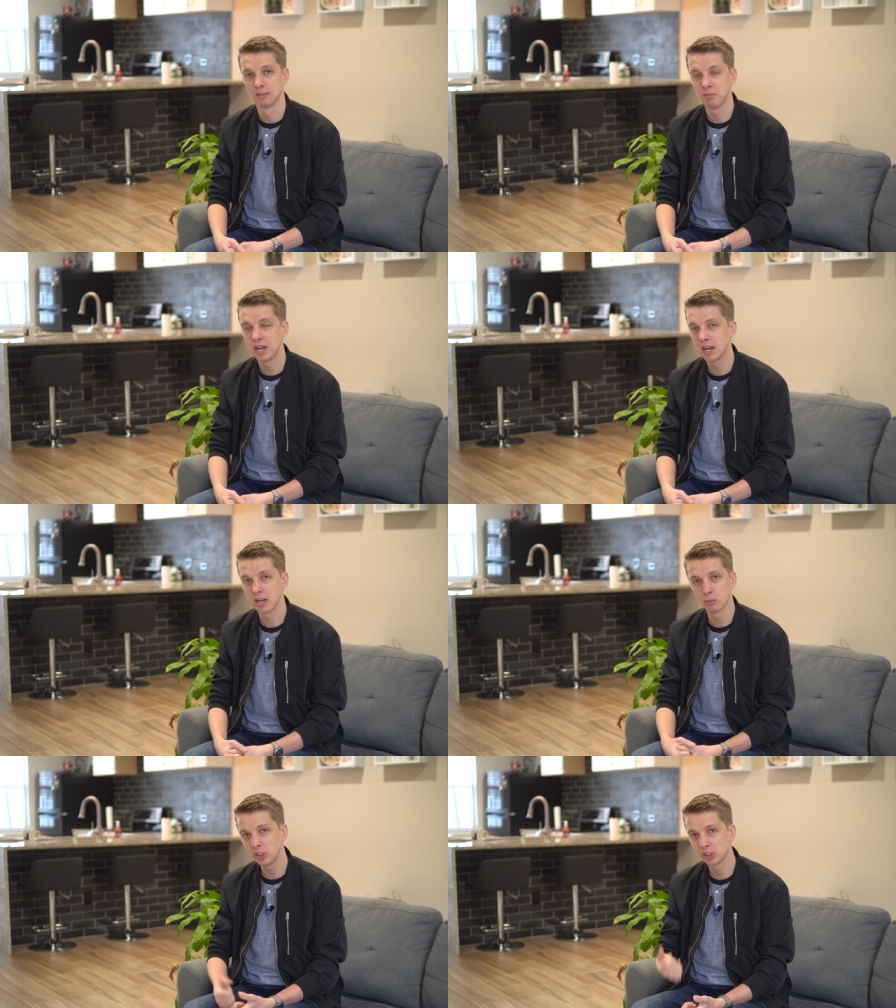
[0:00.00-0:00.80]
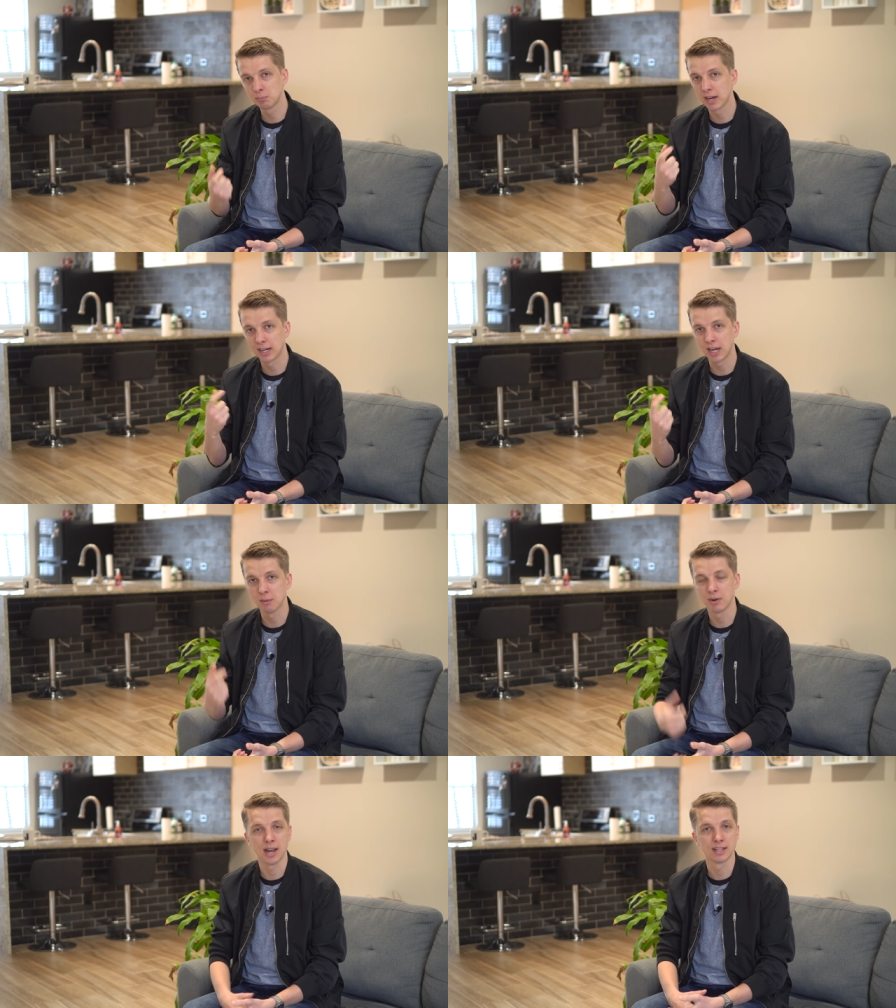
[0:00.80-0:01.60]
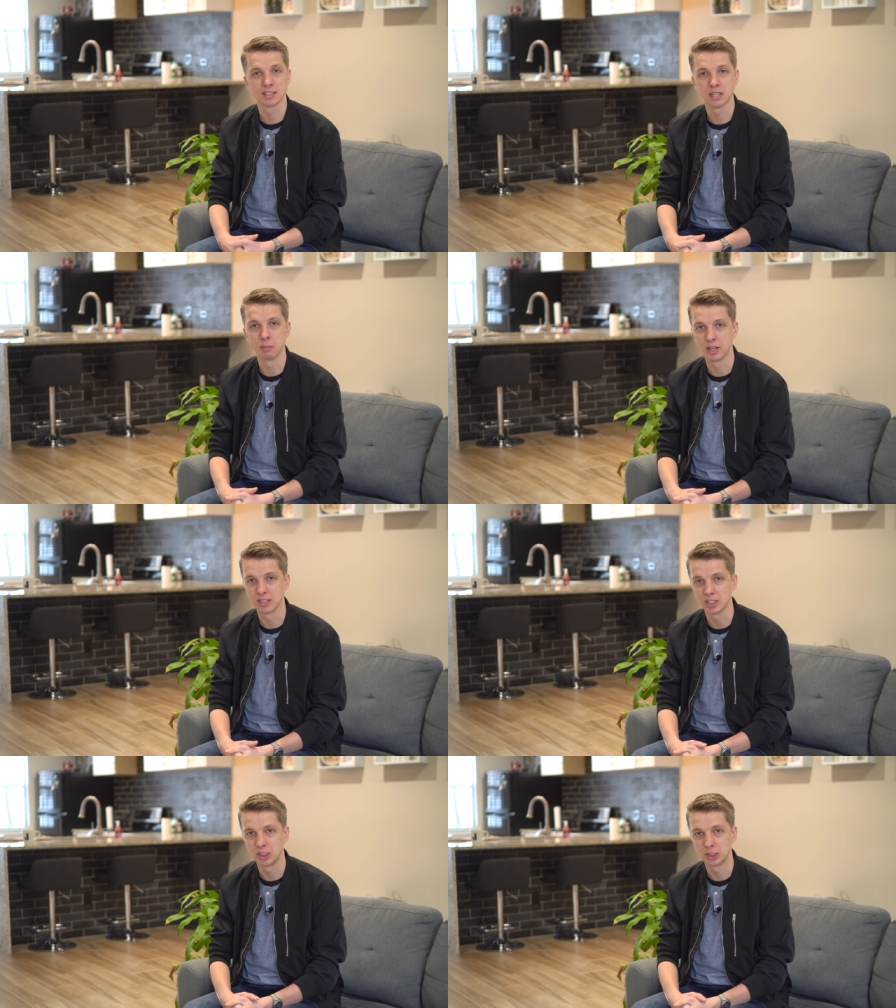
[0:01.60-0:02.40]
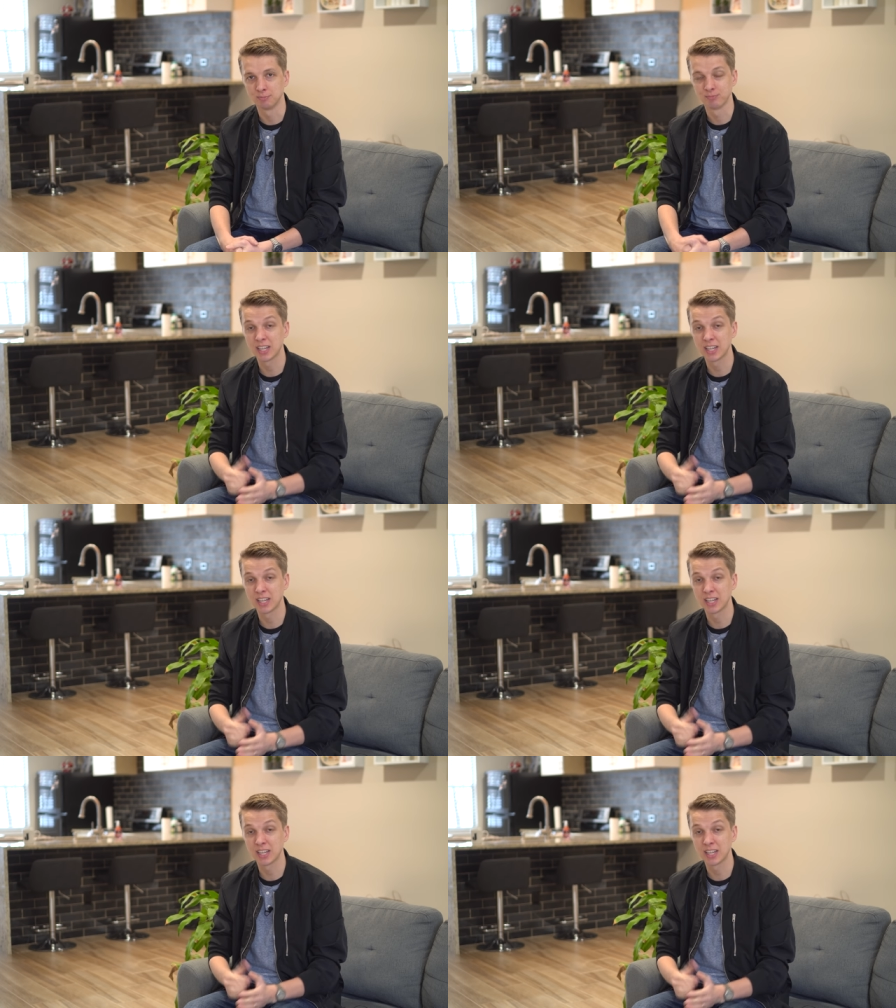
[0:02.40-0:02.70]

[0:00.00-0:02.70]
man, I wish my camera had stabilization.